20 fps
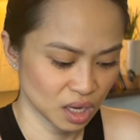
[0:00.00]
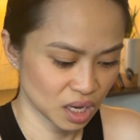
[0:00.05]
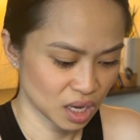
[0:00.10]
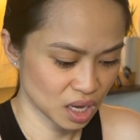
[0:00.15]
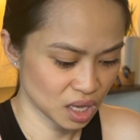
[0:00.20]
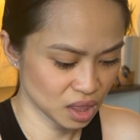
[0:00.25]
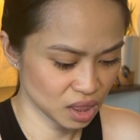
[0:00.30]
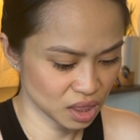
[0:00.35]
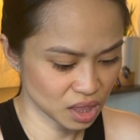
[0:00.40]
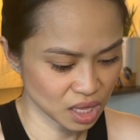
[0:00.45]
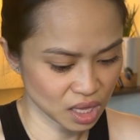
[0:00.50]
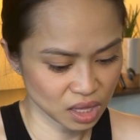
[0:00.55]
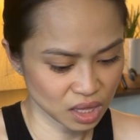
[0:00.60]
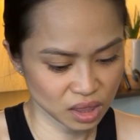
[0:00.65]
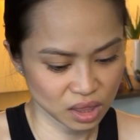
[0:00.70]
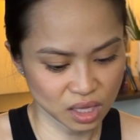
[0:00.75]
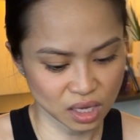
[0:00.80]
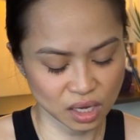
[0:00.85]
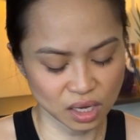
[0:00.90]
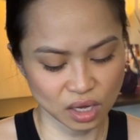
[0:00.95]
And then
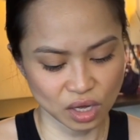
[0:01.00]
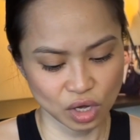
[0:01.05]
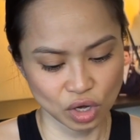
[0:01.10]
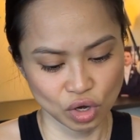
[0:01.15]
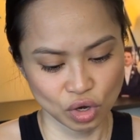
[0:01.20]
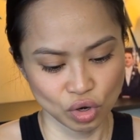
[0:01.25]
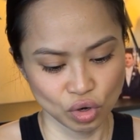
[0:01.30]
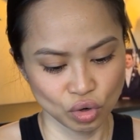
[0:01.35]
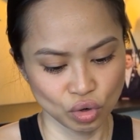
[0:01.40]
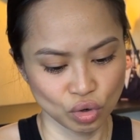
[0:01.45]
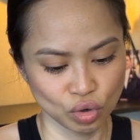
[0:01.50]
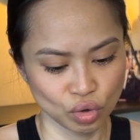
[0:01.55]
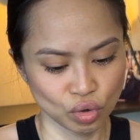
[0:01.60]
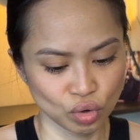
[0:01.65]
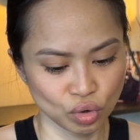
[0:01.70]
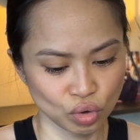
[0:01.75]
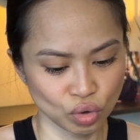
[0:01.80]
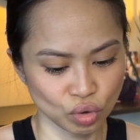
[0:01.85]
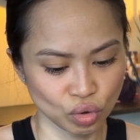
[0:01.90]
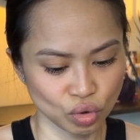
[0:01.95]
the
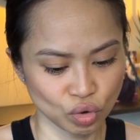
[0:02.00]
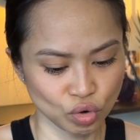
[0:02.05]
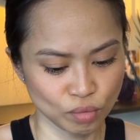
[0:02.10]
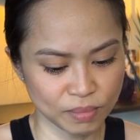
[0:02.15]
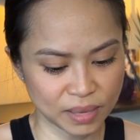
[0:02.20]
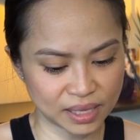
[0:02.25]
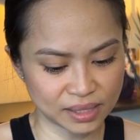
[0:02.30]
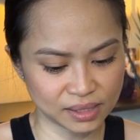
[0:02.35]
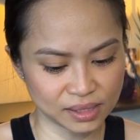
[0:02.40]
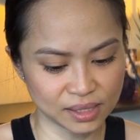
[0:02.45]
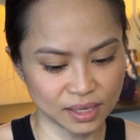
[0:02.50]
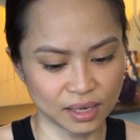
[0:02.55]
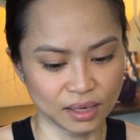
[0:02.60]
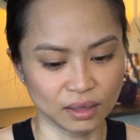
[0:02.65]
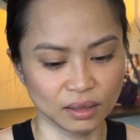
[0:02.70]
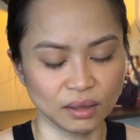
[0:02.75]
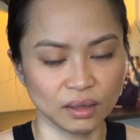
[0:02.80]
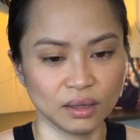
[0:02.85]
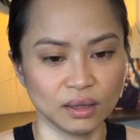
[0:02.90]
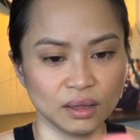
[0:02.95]
Coromandel